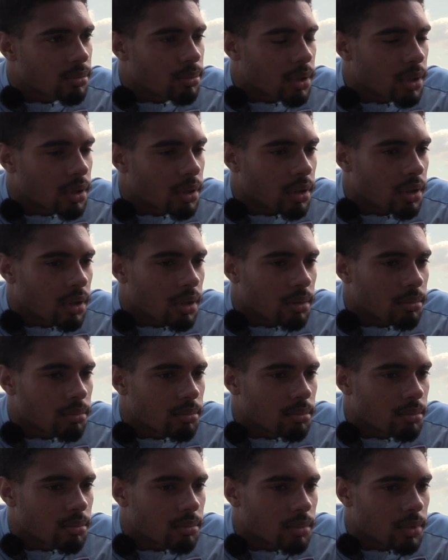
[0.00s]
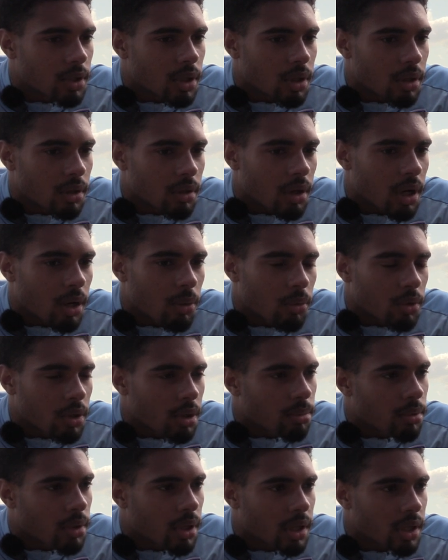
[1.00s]
But I want
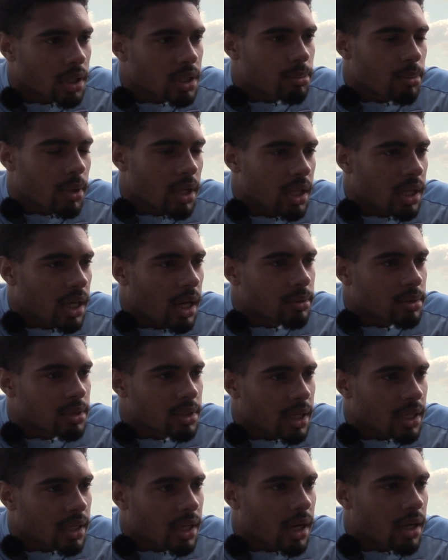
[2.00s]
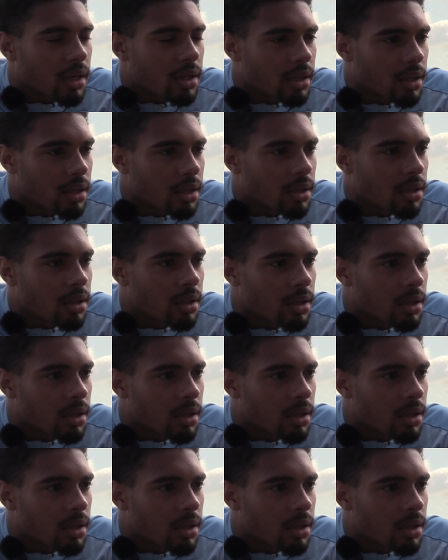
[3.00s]
to play as many games as I can here.